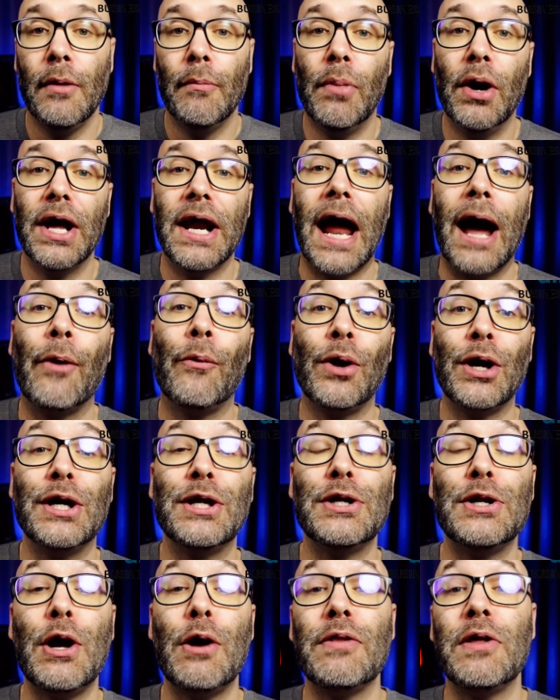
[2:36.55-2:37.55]
But I want you
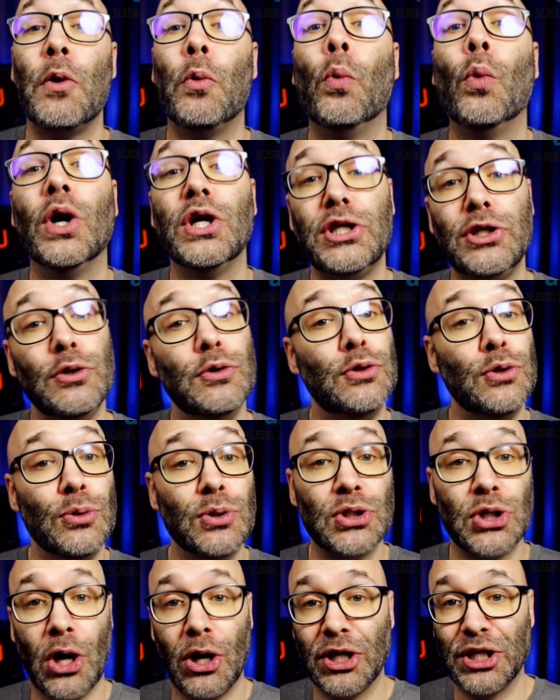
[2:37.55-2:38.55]
to know that once you do
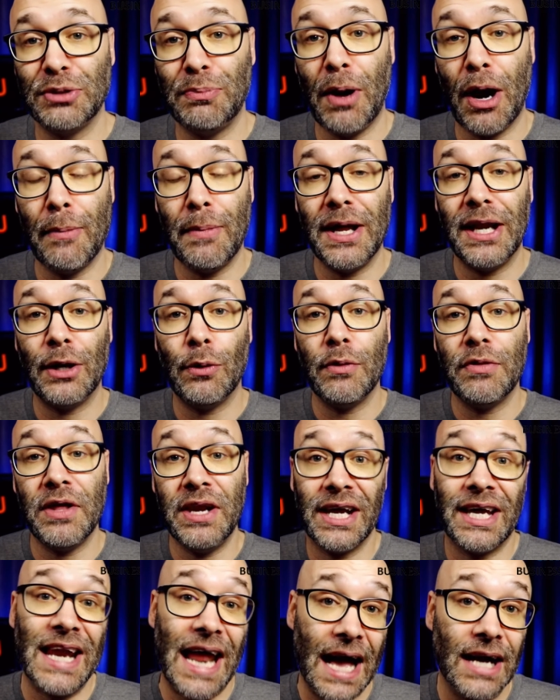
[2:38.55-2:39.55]
start experimenting with it,
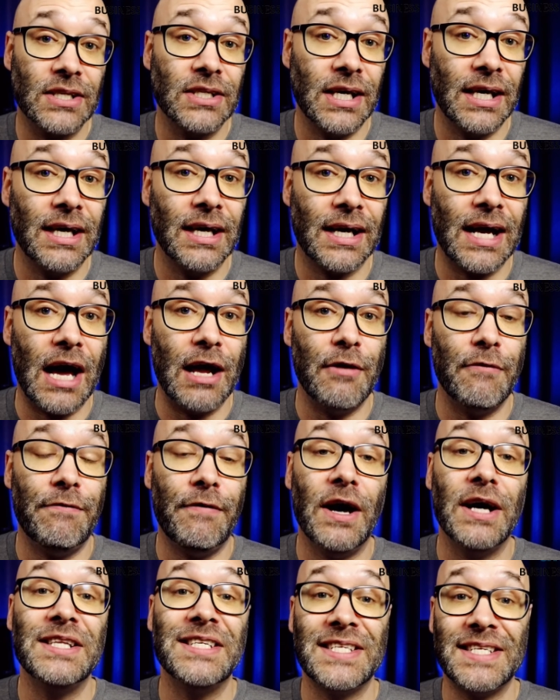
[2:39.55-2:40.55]
it can actually get kind of
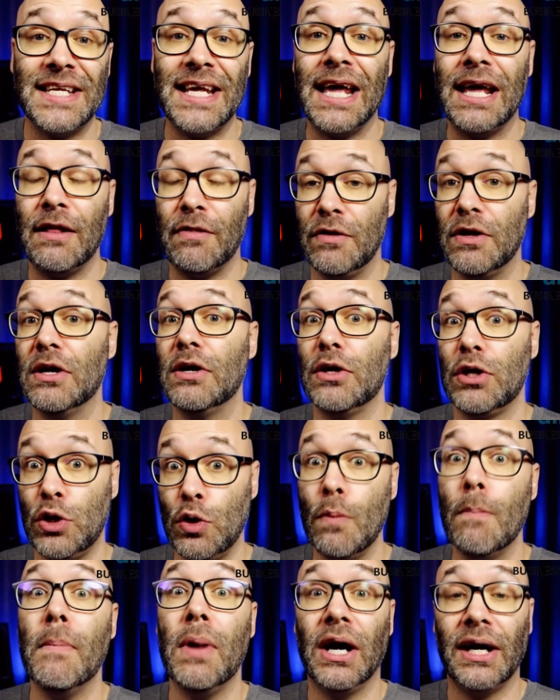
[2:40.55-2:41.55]
fun seeing the
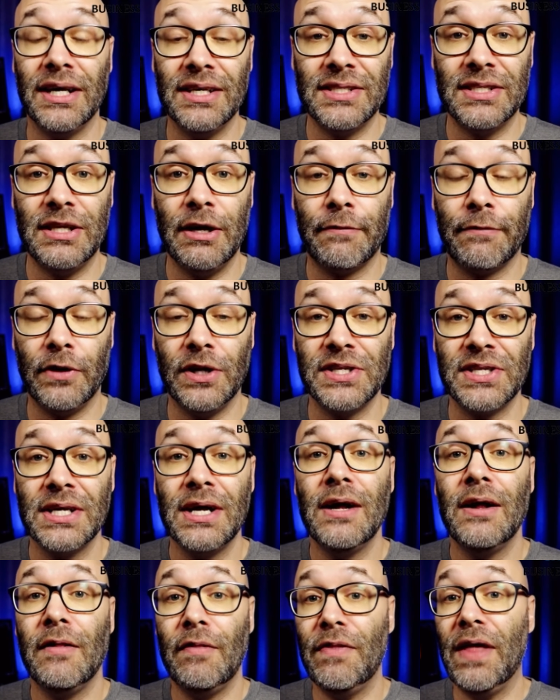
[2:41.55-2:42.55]
humongous difference
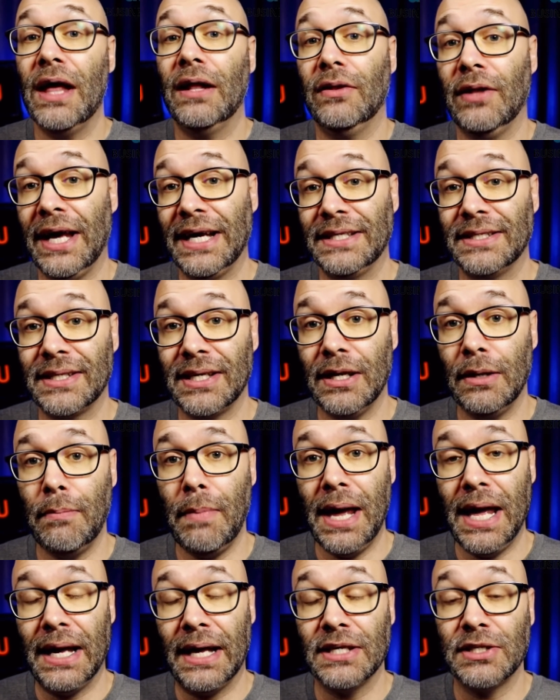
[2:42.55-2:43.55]
that lights can
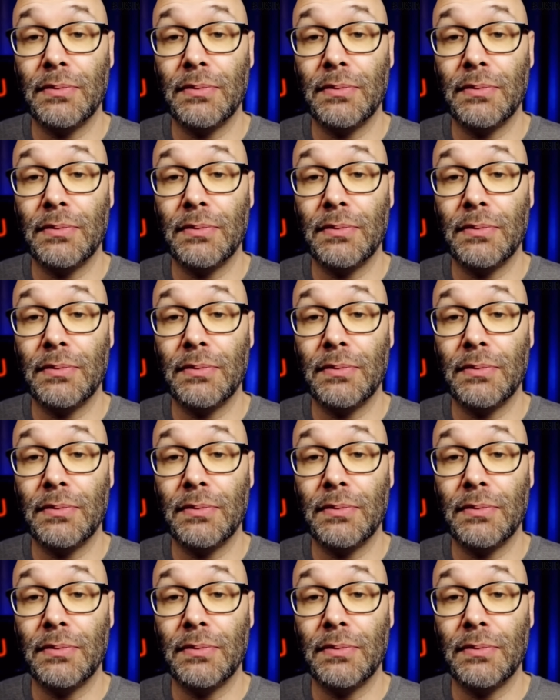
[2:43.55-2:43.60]
make.